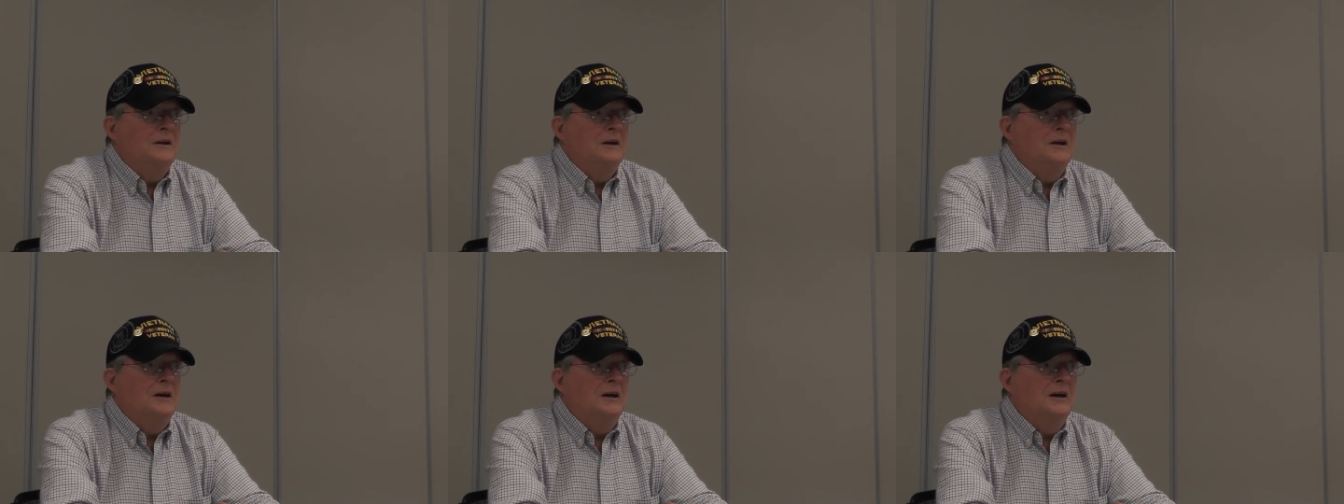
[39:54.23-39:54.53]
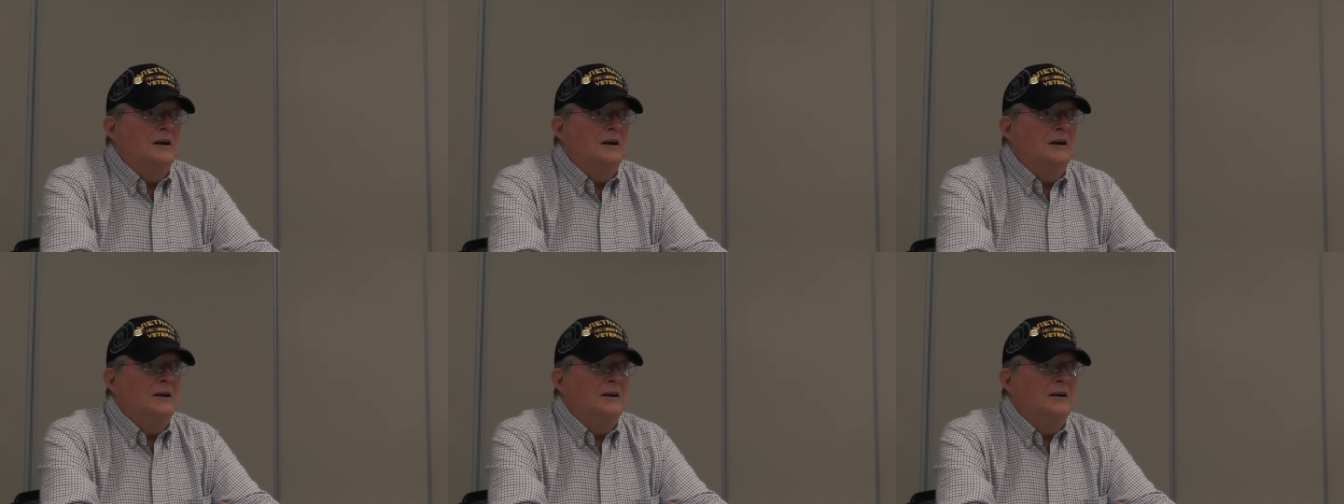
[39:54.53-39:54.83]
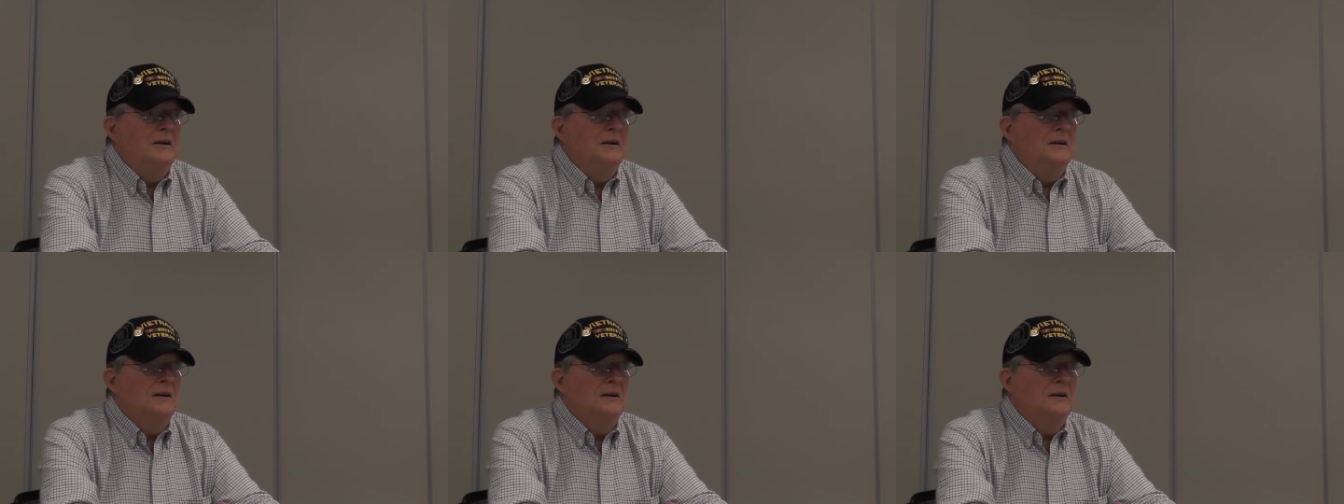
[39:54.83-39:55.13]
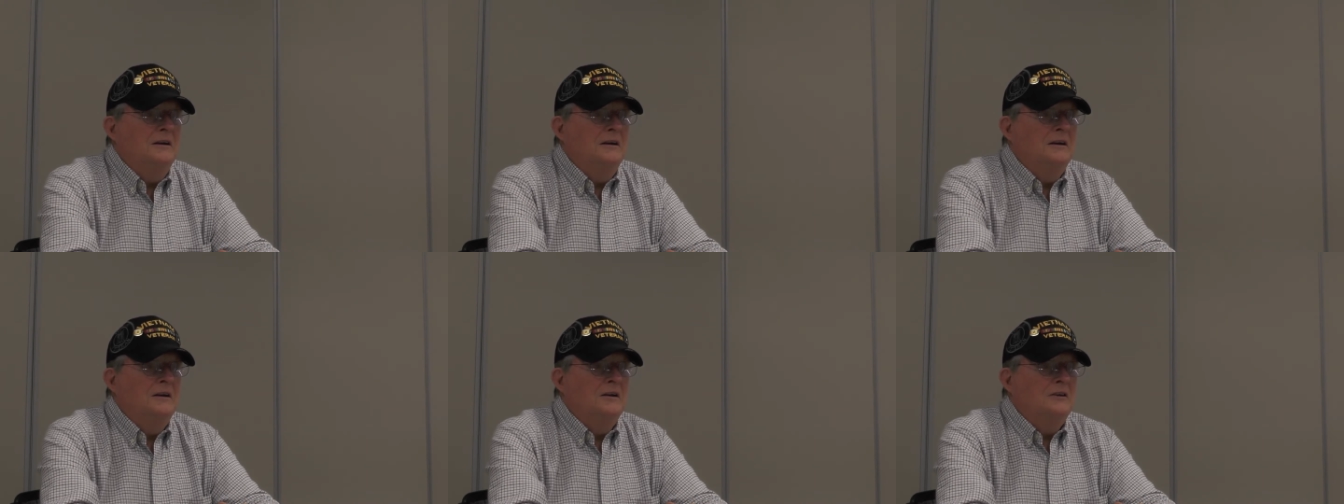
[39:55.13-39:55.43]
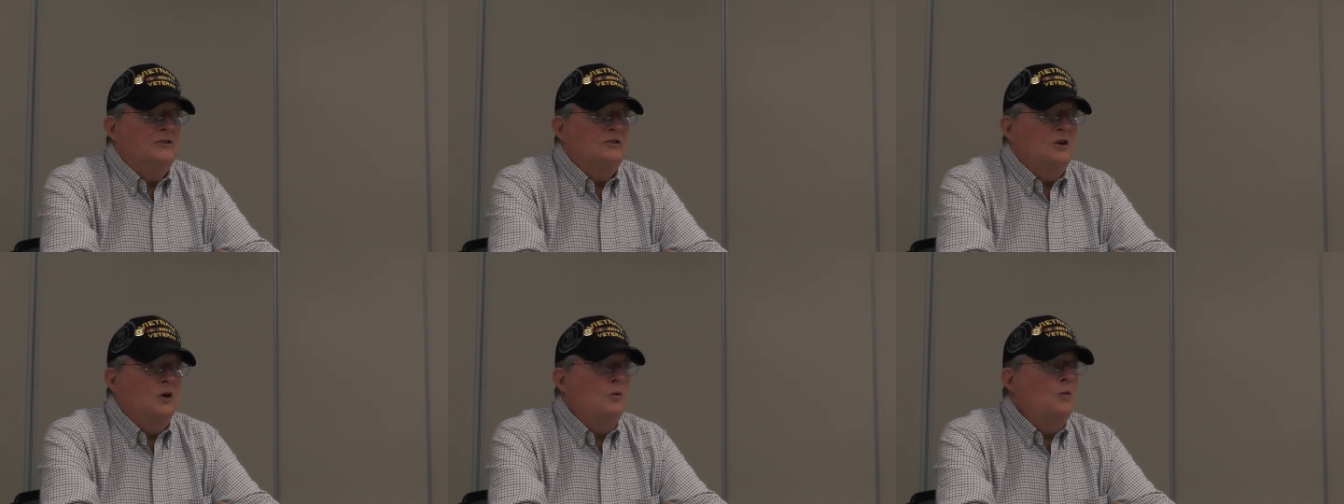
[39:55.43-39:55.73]
and
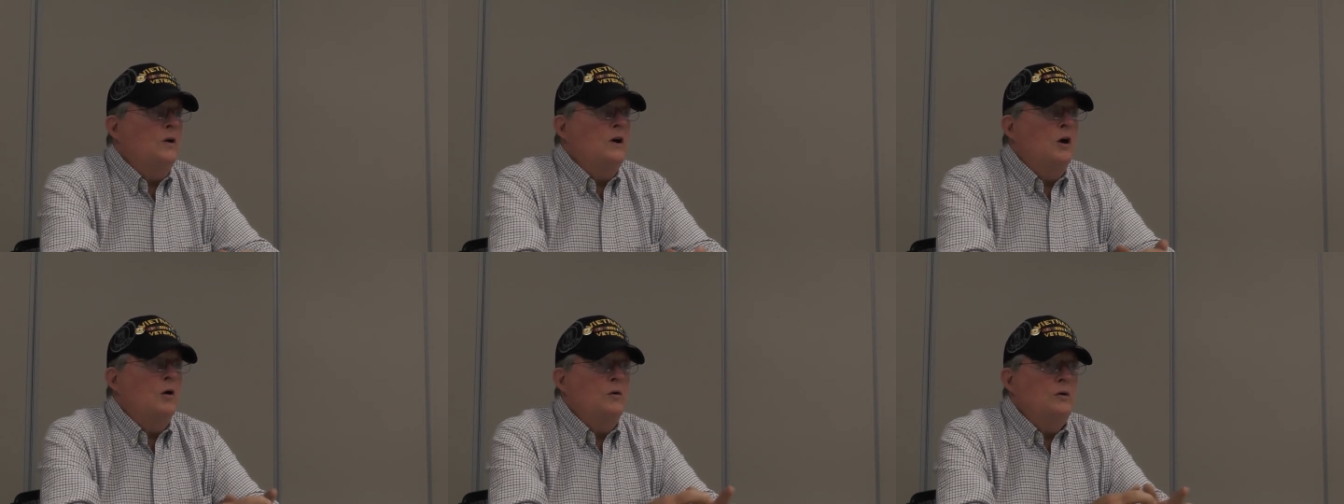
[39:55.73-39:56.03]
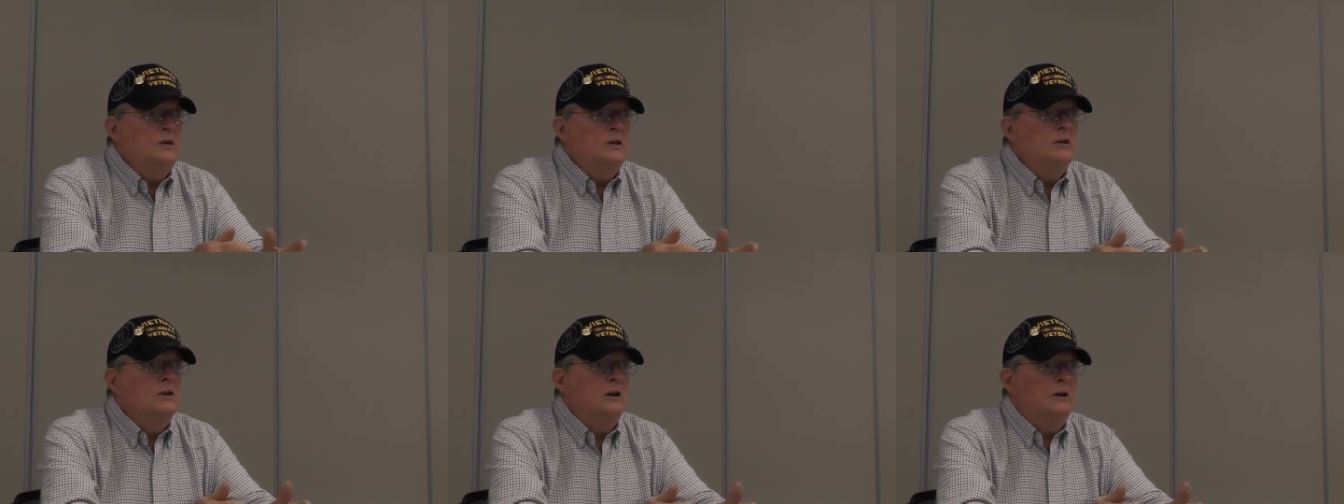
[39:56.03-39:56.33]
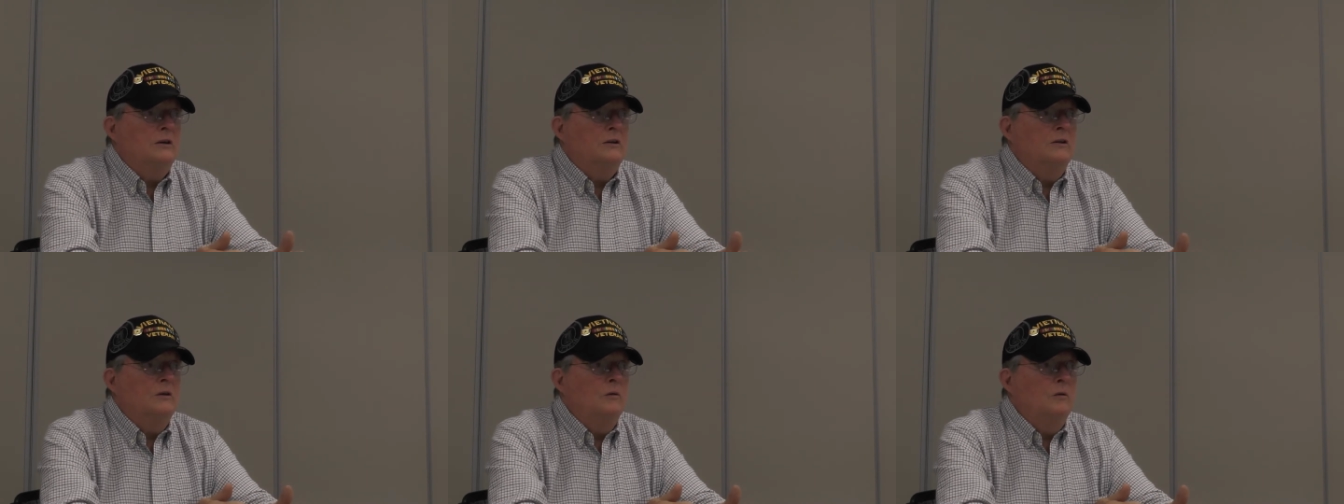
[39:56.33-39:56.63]
so we always were